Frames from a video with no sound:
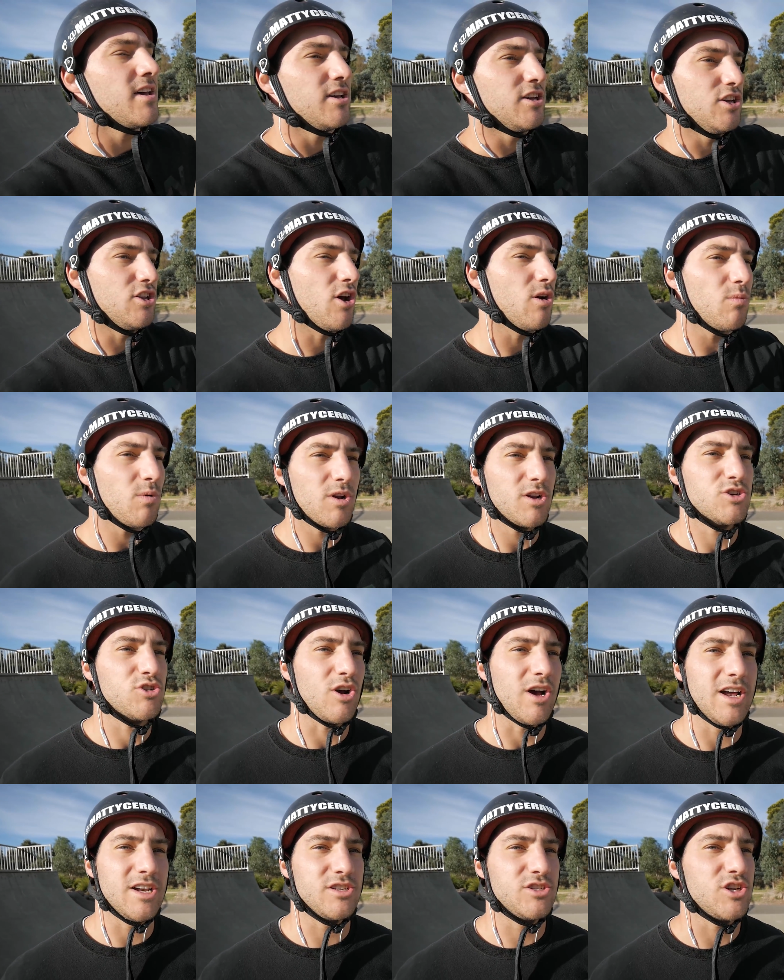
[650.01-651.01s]
You don't want to
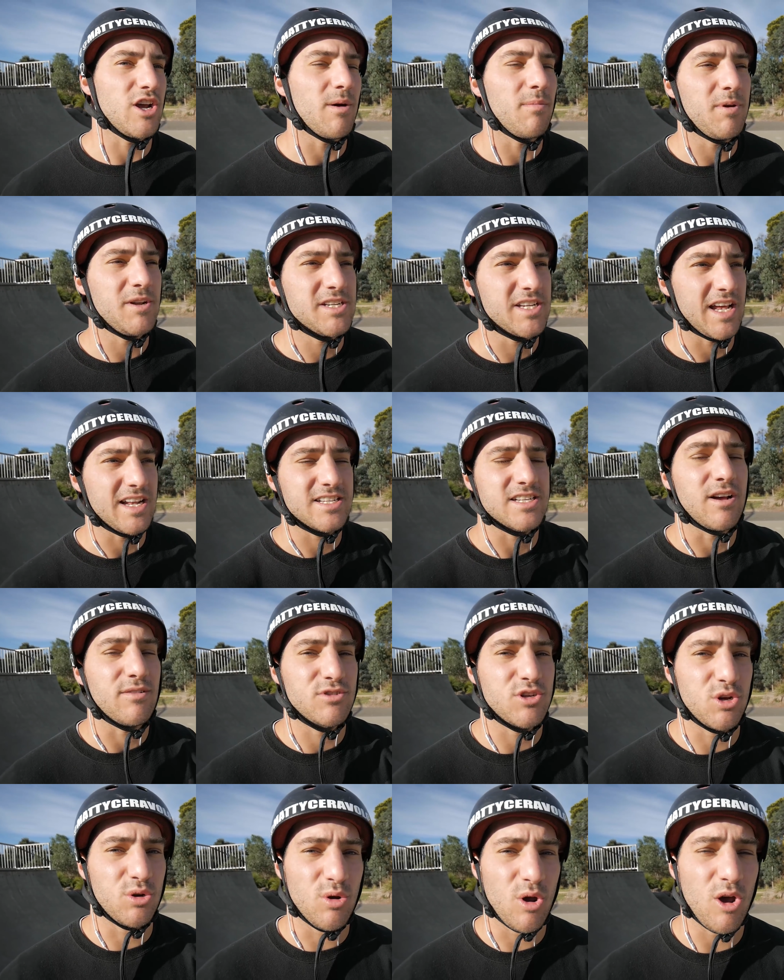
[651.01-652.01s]
try and jump into that stuff
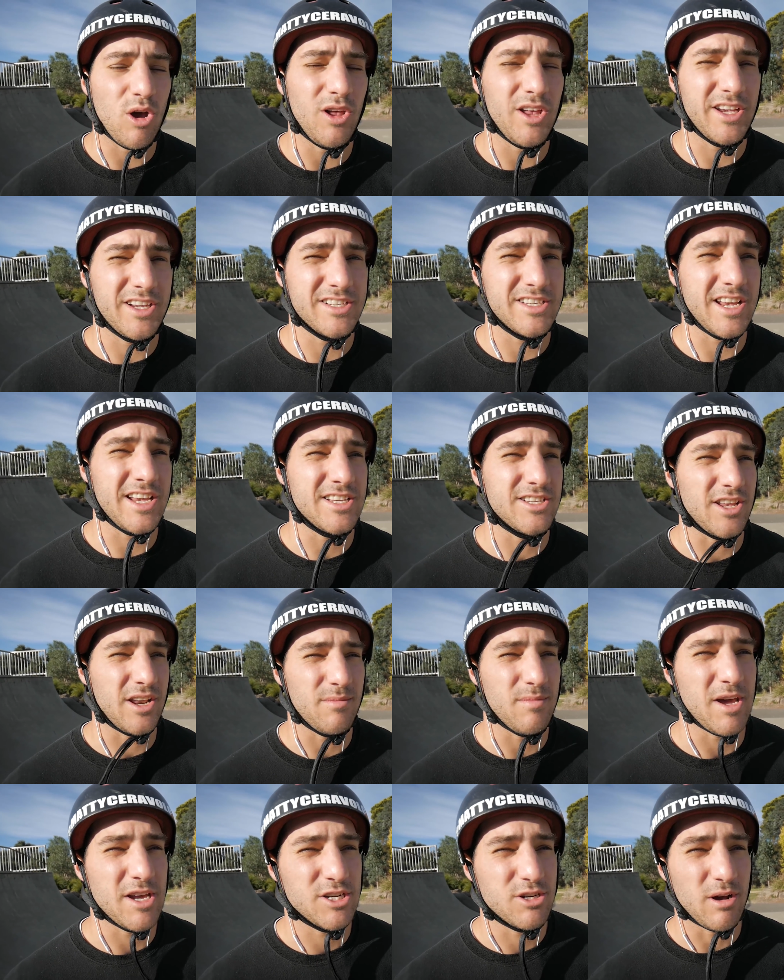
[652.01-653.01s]
too early because it is going to
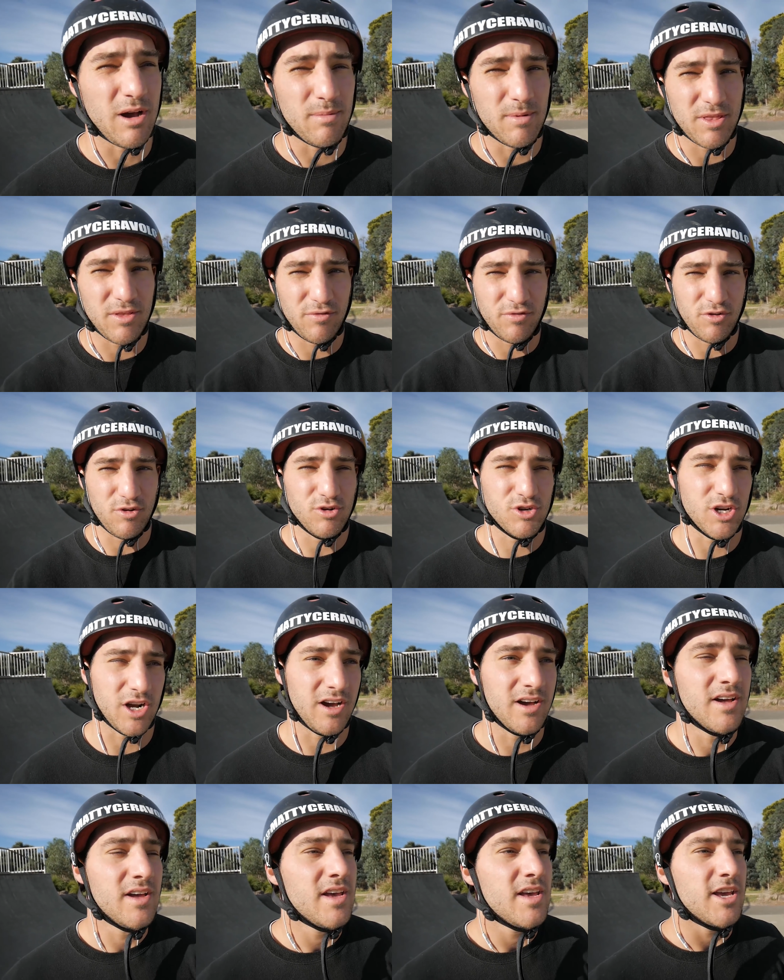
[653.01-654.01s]
mess you up in the
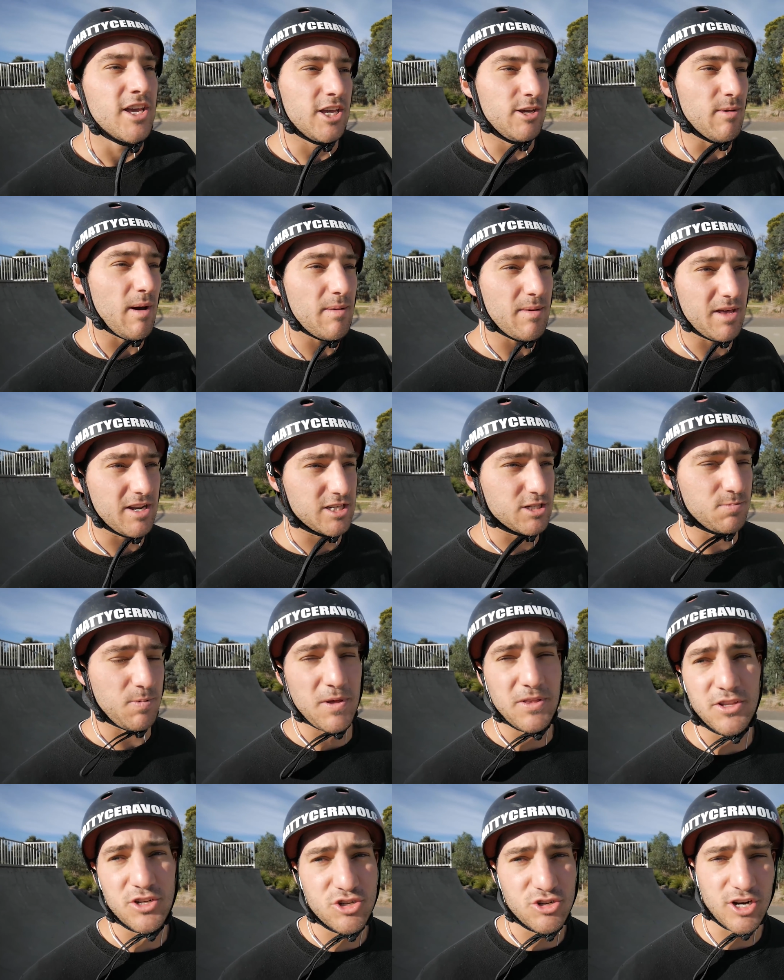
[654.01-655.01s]
future. You might be able to
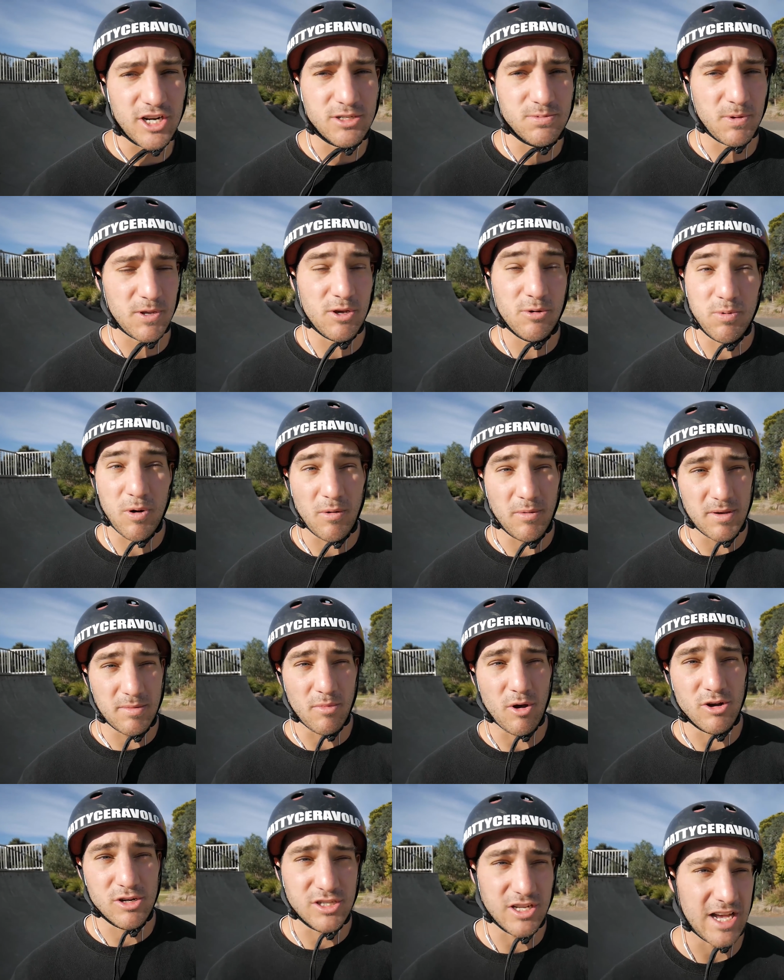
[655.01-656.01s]
spin the tricks, but you'll probably
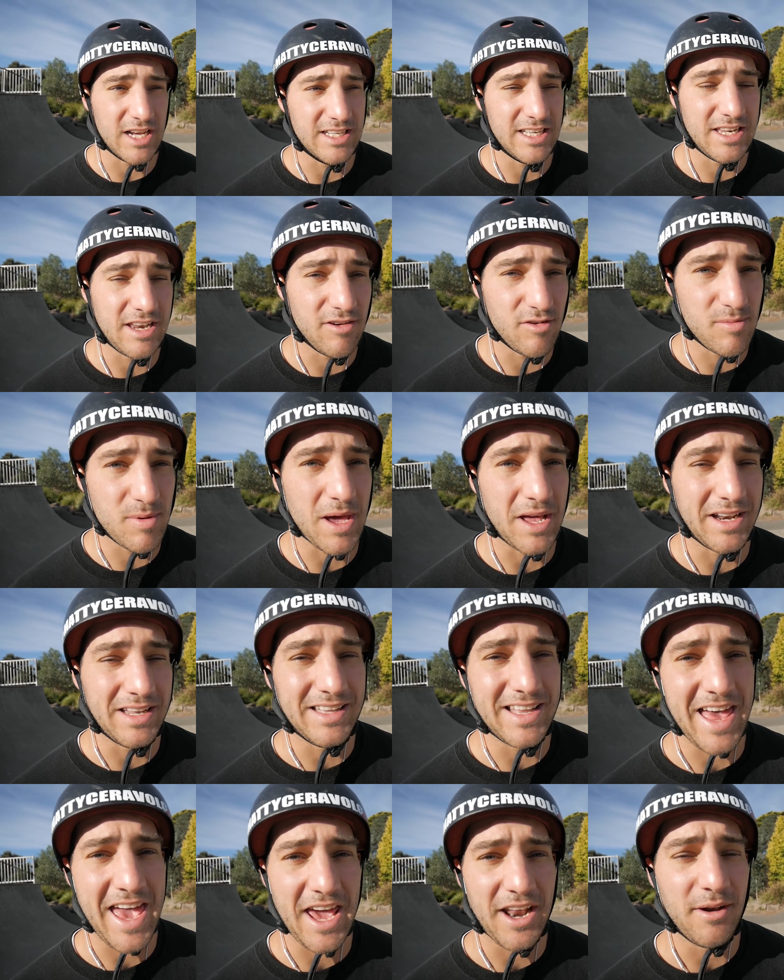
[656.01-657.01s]
most likely never be able to
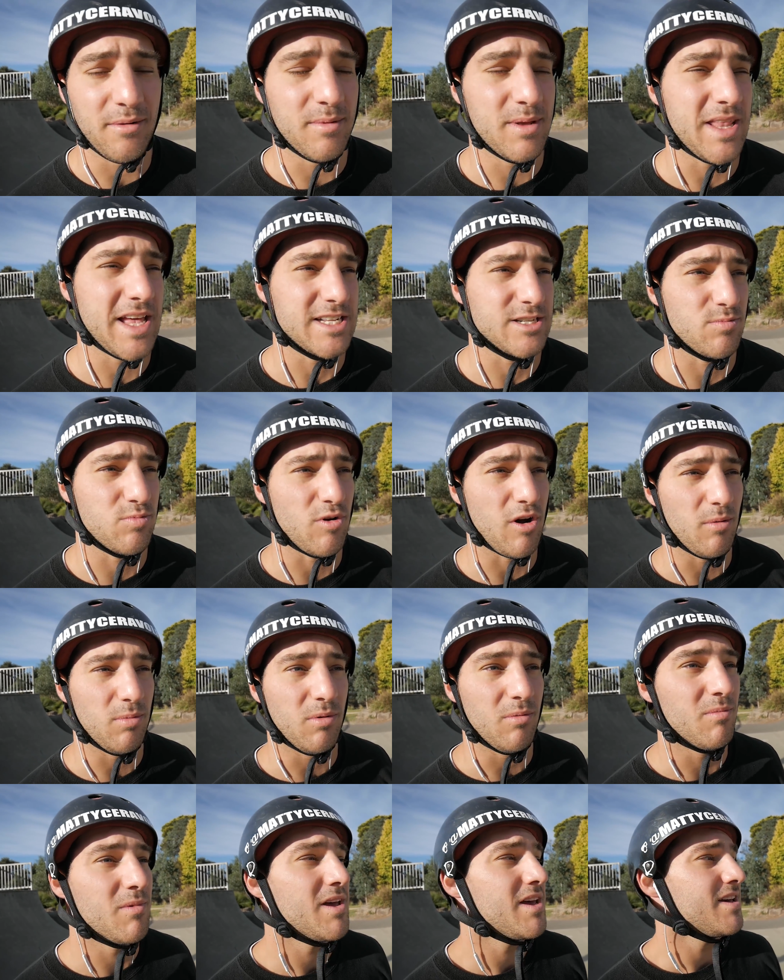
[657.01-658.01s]
land them, and that's a
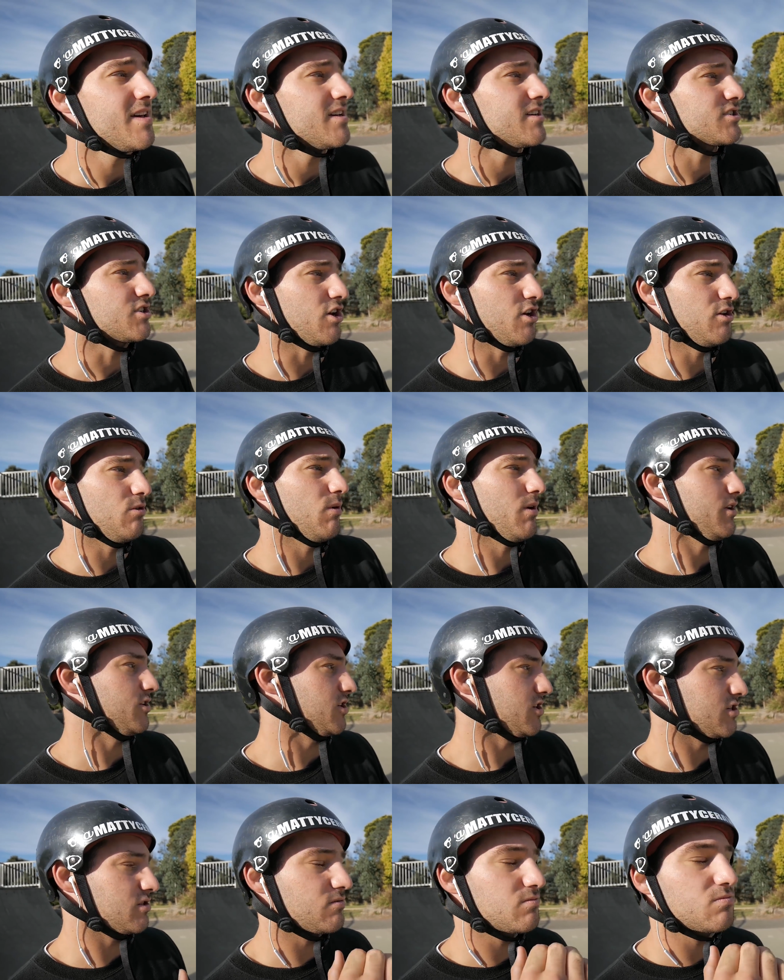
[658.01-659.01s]
problem. So you want
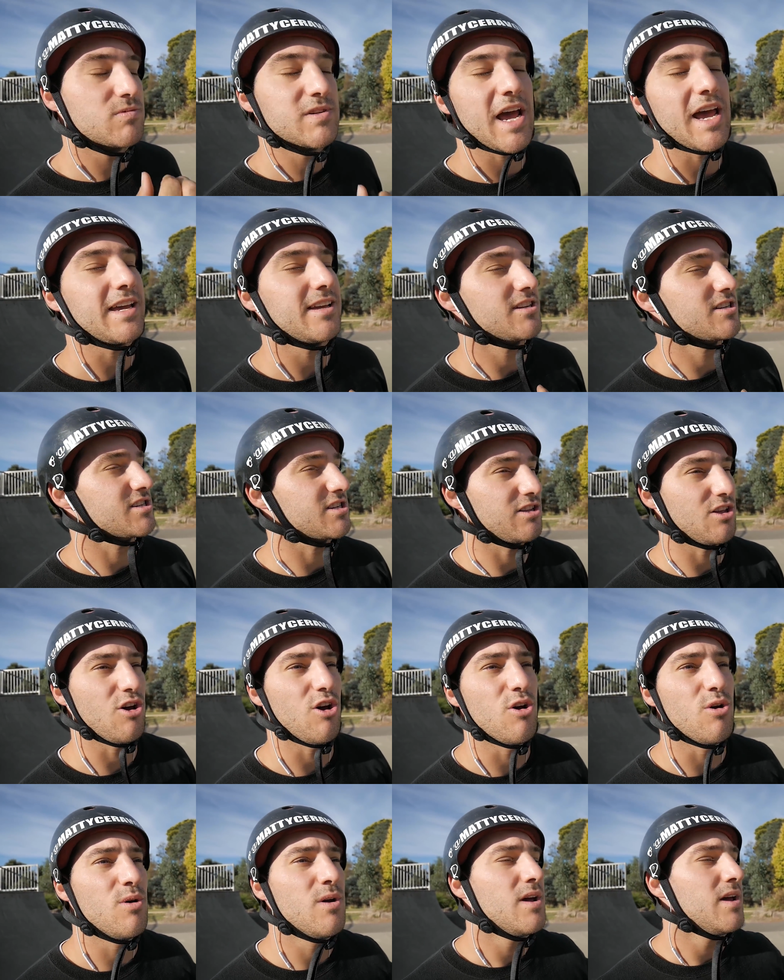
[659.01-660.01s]
to just take it
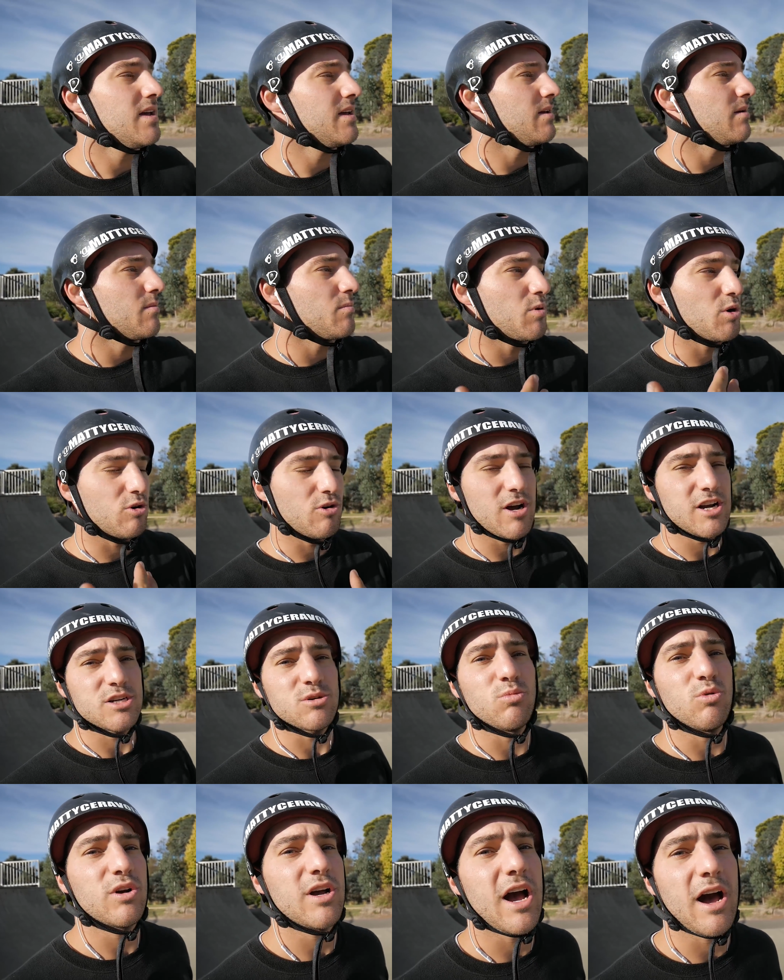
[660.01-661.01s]
slow.
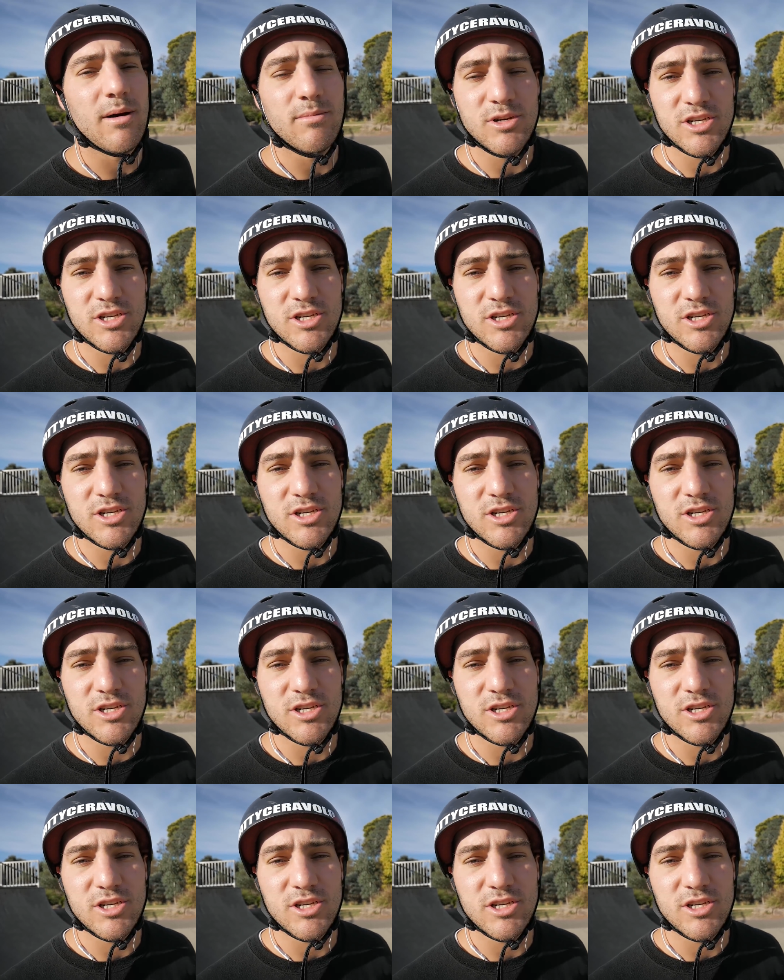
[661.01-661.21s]
Progression will come.